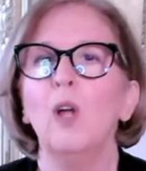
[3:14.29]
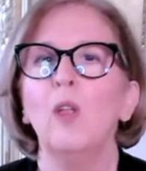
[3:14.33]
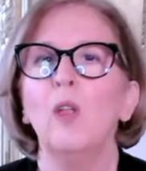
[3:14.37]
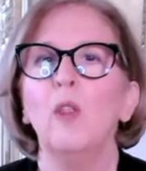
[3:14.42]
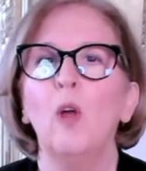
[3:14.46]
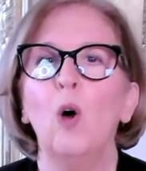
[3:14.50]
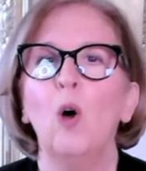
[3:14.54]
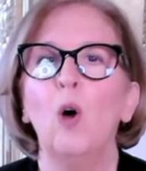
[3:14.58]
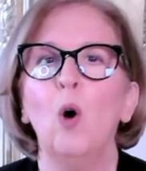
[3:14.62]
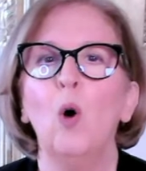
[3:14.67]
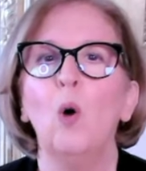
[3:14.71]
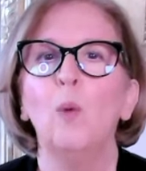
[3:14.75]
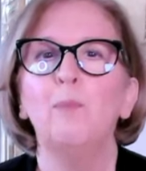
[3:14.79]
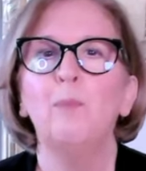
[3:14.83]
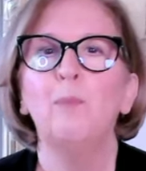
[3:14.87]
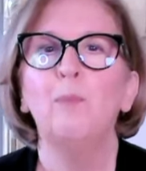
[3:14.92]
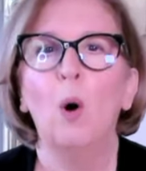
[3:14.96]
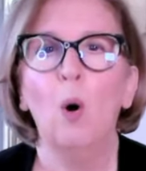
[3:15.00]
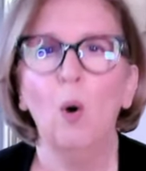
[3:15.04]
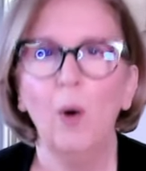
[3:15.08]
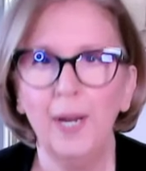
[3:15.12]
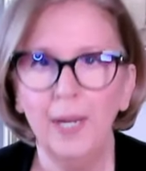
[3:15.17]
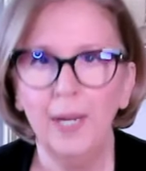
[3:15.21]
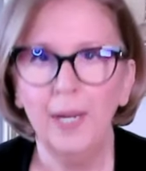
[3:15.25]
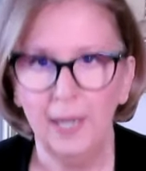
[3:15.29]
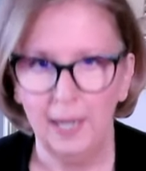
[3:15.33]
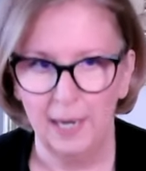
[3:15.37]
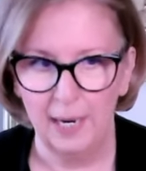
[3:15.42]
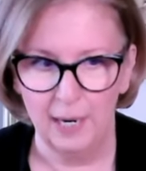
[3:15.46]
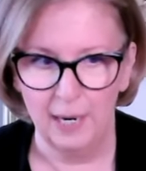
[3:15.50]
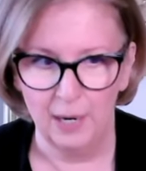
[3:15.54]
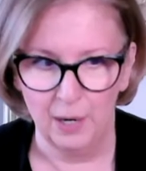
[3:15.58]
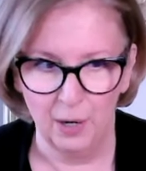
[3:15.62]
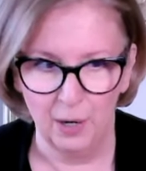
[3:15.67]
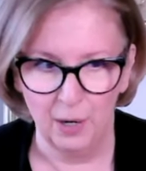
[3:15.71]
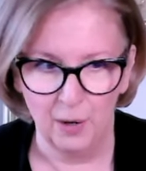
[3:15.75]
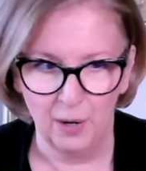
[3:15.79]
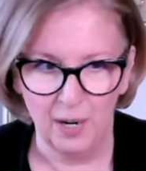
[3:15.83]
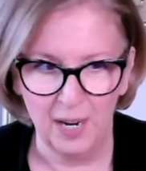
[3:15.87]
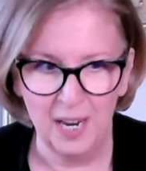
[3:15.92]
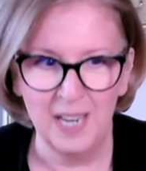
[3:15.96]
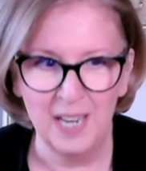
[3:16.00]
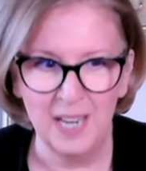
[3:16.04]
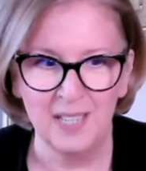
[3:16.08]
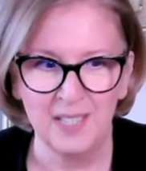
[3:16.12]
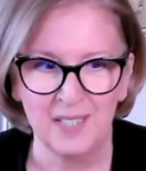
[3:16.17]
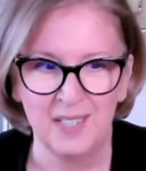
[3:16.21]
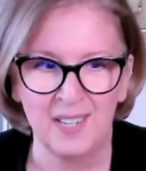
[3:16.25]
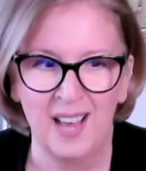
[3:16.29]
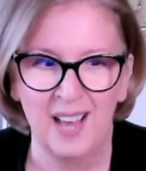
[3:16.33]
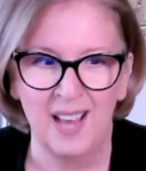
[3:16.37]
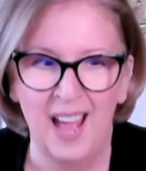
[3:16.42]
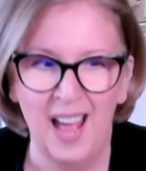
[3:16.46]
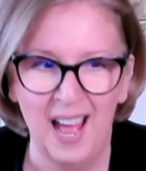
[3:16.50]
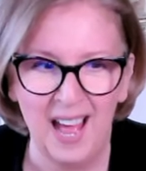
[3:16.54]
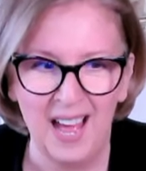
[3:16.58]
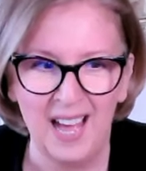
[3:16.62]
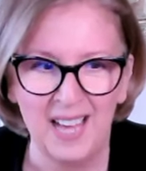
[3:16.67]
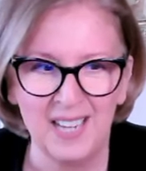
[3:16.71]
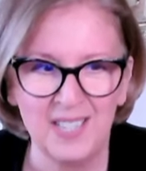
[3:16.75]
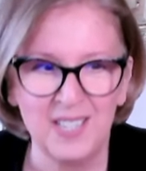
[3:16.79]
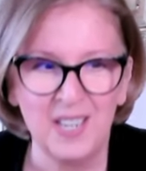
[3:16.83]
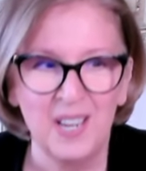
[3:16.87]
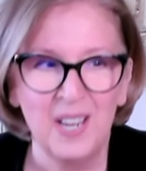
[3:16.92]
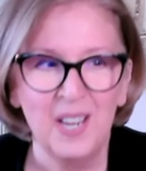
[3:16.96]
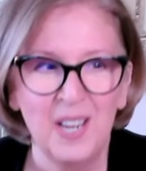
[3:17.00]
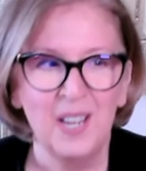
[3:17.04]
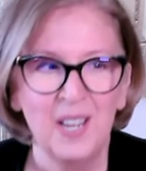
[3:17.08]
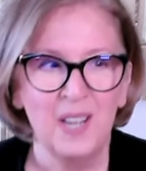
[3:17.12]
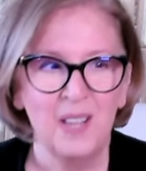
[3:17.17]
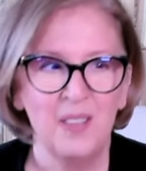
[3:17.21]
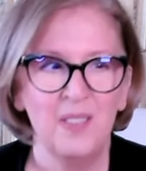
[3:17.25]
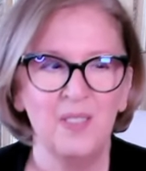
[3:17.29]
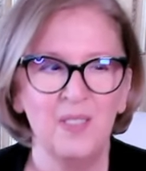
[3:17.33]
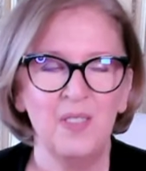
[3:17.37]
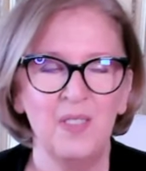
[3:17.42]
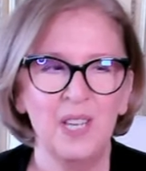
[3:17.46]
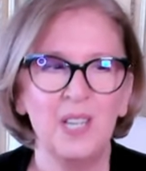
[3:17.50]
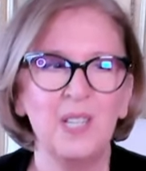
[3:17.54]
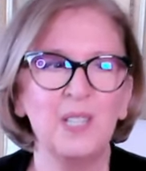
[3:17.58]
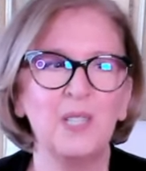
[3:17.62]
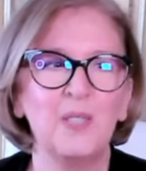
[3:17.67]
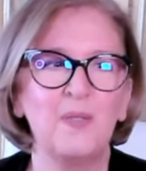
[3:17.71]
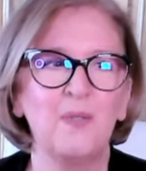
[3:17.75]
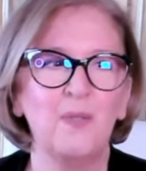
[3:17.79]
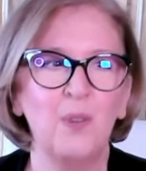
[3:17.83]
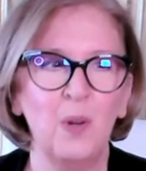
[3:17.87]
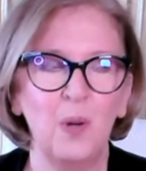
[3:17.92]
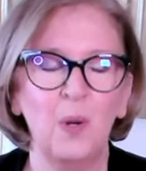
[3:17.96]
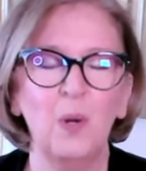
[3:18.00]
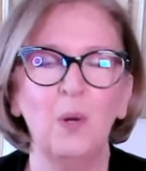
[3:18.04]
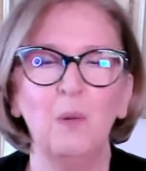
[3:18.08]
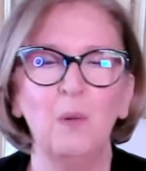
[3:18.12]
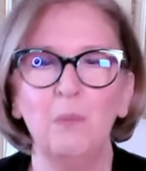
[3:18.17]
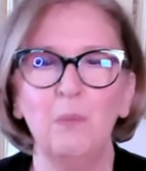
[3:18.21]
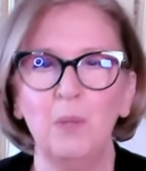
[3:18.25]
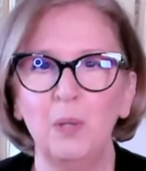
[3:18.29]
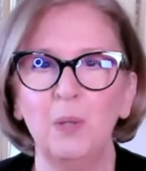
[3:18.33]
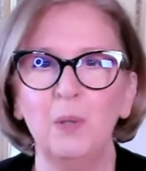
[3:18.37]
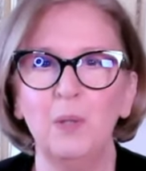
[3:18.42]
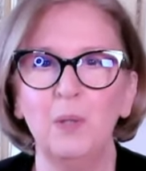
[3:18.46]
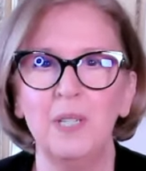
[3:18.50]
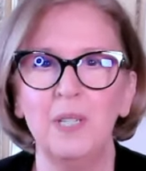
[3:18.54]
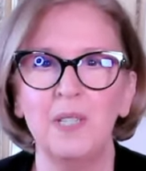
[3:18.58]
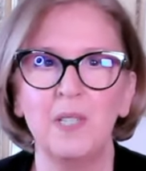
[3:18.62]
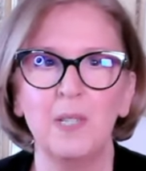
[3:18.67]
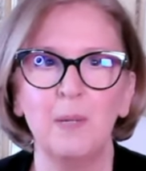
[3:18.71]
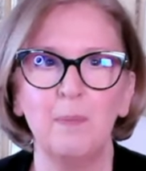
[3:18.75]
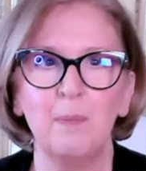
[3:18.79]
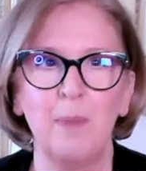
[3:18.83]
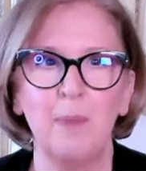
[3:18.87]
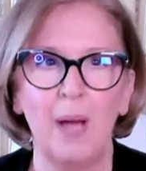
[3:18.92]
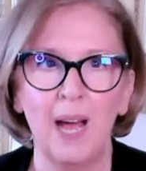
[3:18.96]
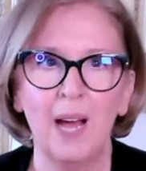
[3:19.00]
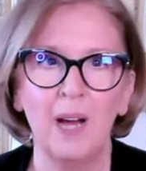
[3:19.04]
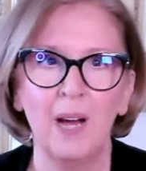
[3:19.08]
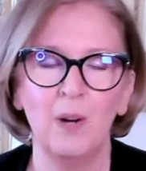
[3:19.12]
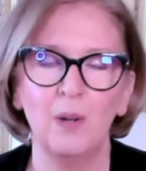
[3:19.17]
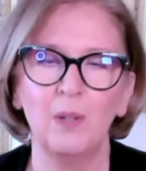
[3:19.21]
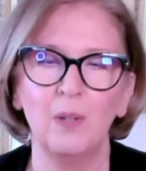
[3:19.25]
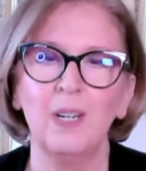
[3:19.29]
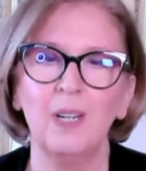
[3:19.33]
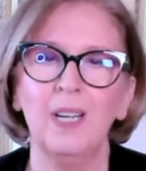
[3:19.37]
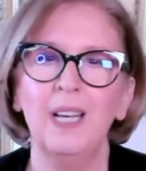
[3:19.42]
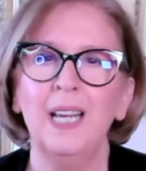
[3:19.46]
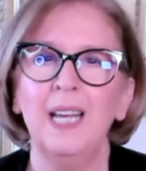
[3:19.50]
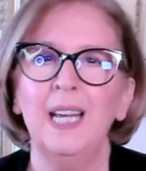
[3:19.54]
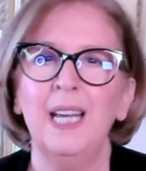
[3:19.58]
The whole point here is that this full moon is about